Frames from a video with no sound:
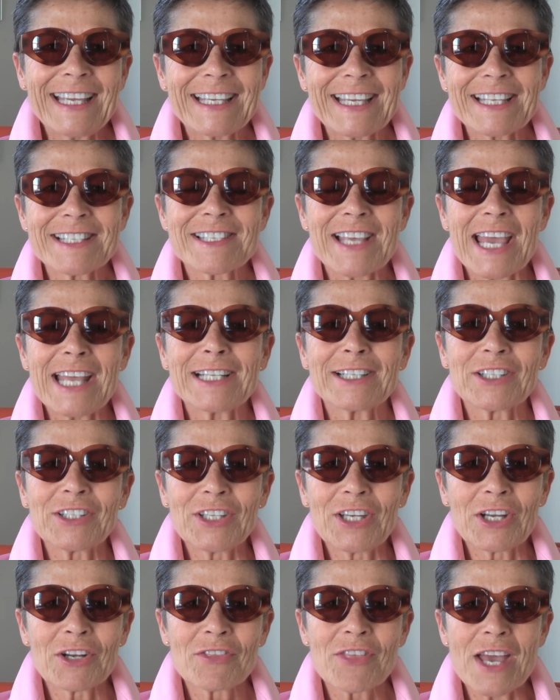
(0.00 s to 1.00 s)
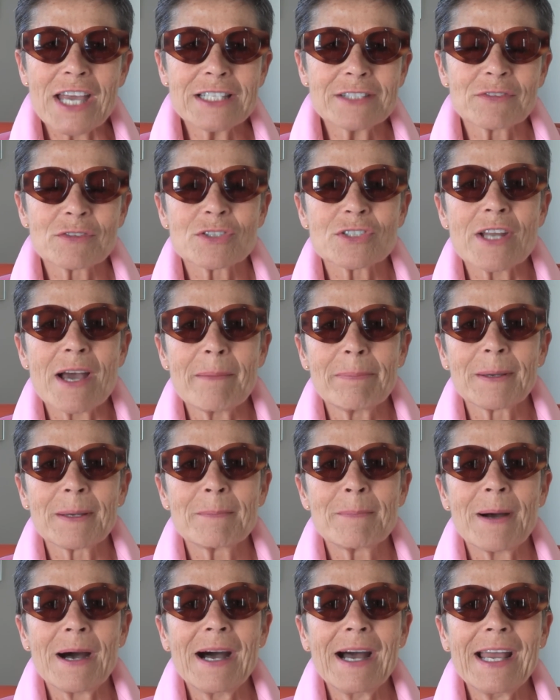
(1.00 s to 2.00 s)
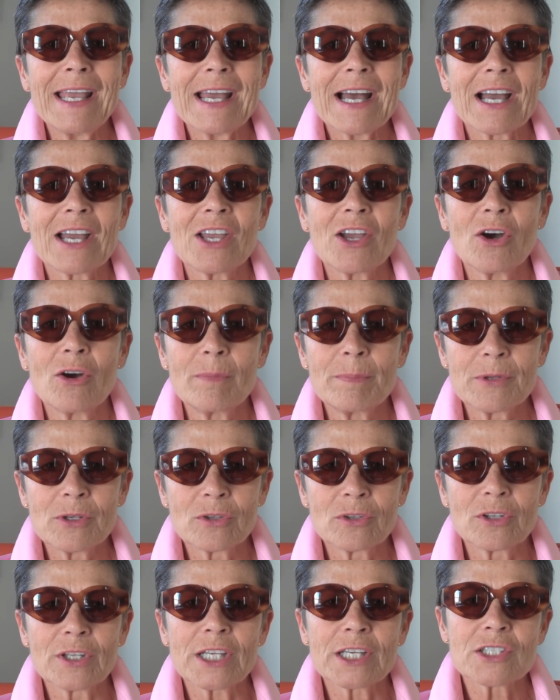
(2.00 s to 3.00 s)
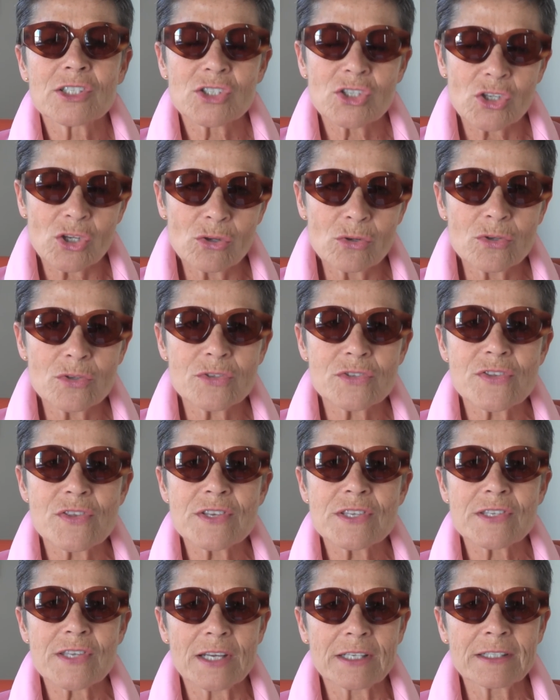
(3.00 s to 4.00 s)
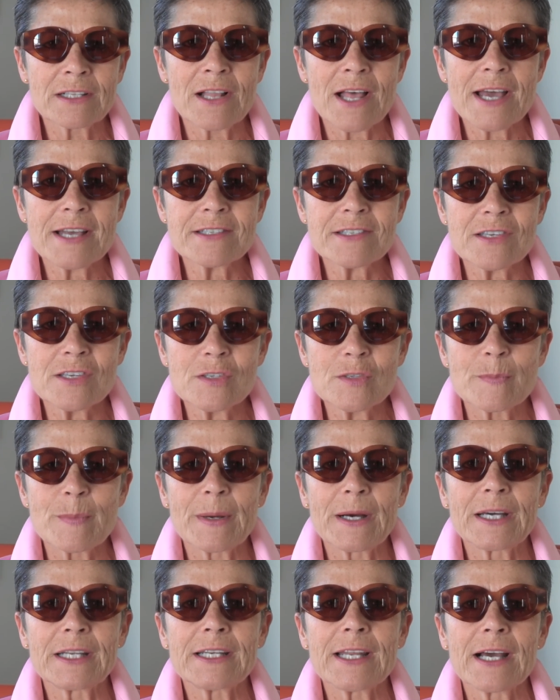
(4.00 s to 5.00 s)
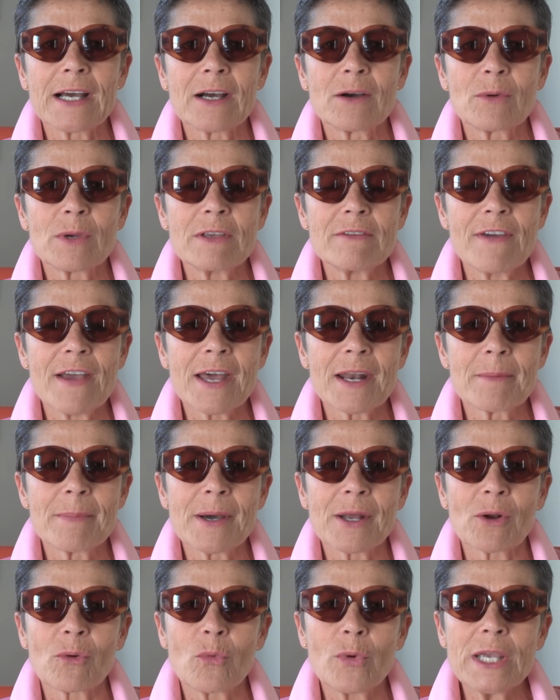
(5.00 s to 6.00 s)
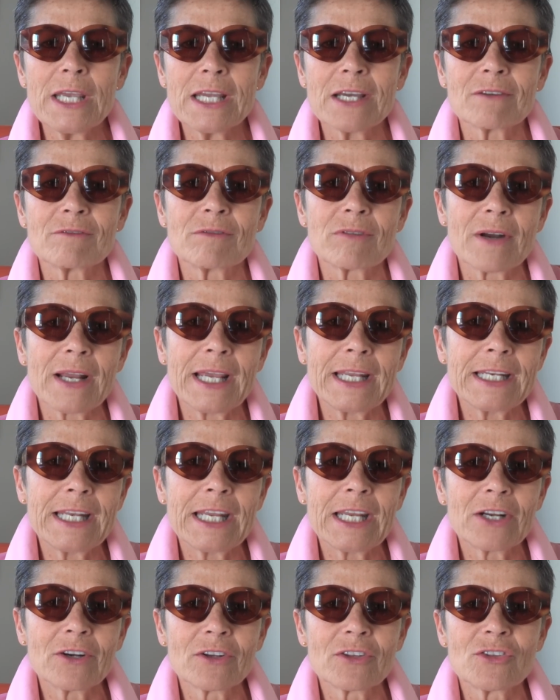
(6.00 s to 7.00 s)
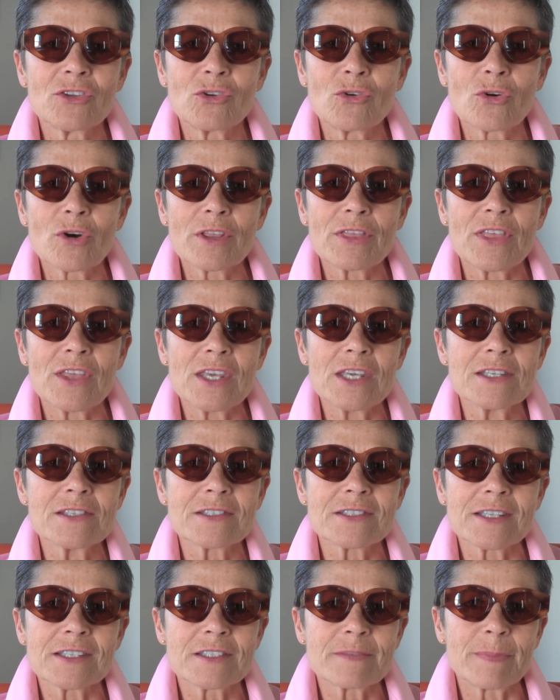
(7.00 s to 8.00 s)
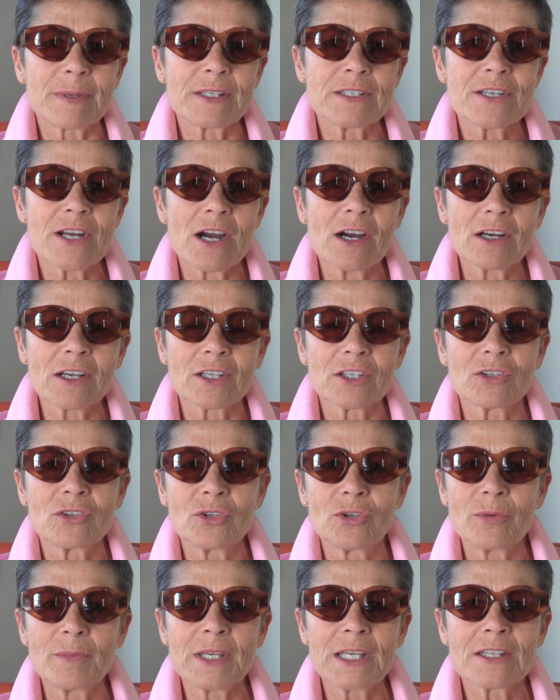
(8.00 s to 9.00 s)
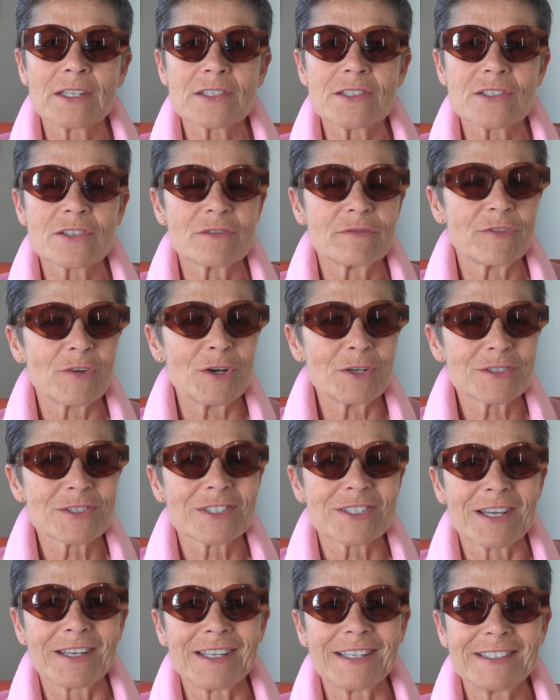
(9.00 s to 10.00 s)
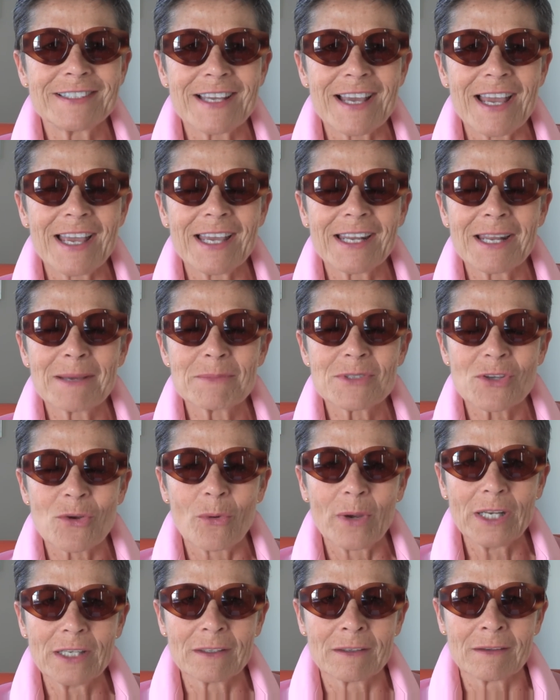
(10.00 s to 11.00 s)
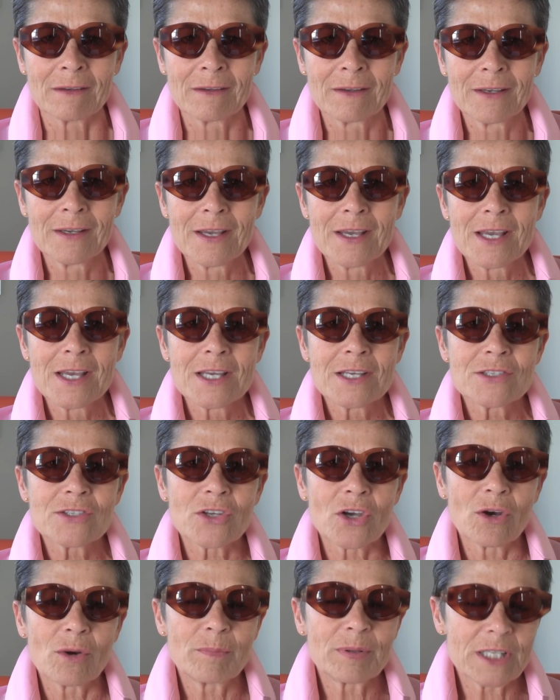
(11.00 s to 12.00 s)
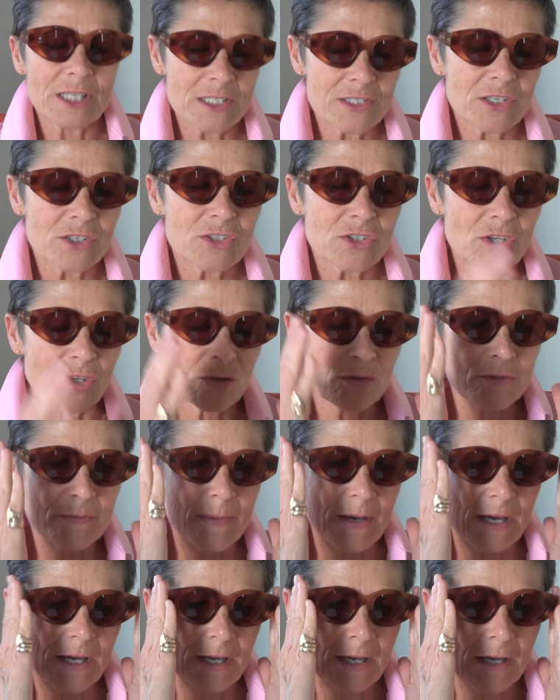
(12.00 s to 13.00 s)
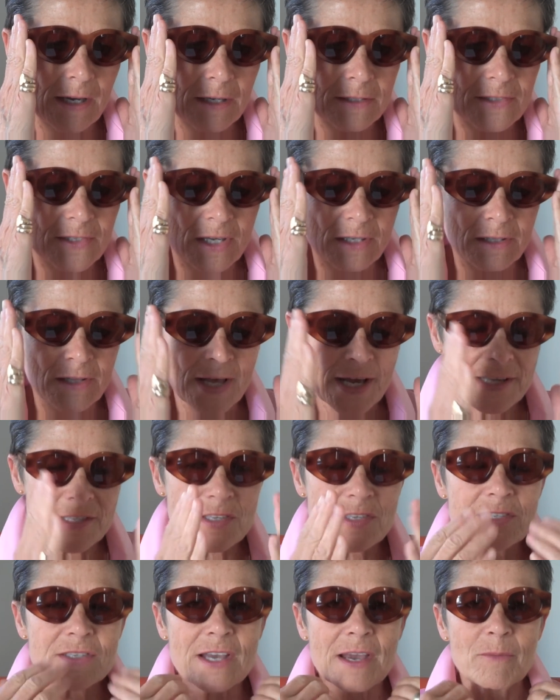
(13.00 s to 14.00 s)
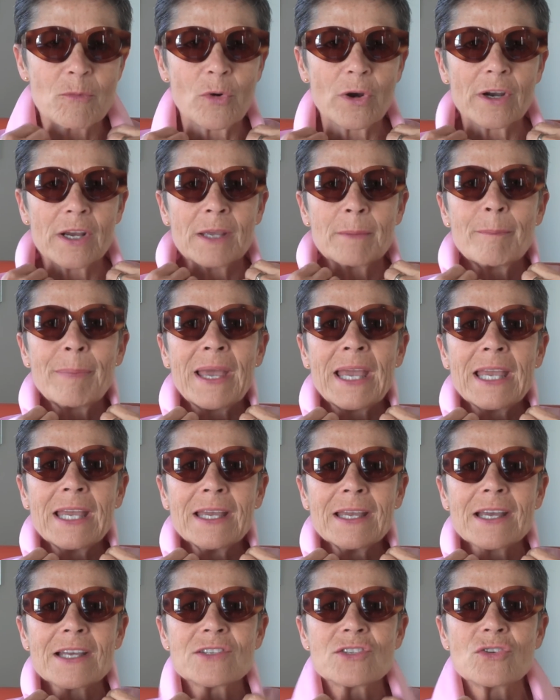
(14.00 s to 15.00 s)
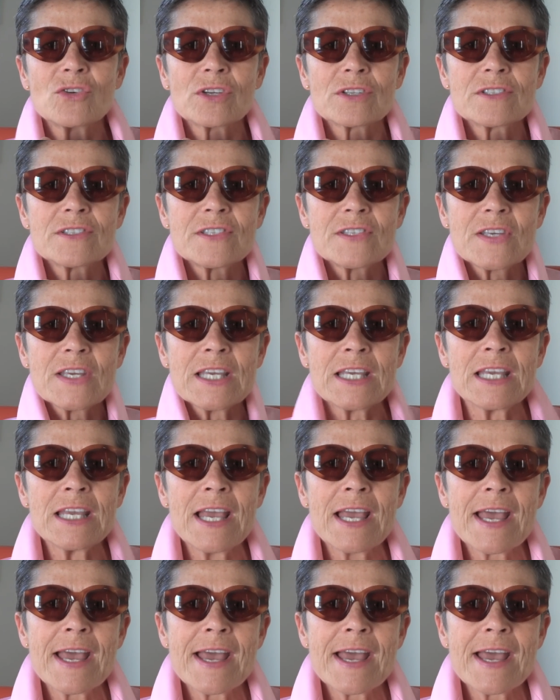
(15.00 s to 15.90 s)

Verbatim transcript: kids, Kate Clinton here. Thanks for stopping by. I hope you'll excuse the sunglasses, but we've had about a week of rain here in the Northeast. It's been dark and gloomy, and this is the first sunny day, and I'm squinting. So please excuse my sunglasses. I'm wearing pink, as you can see,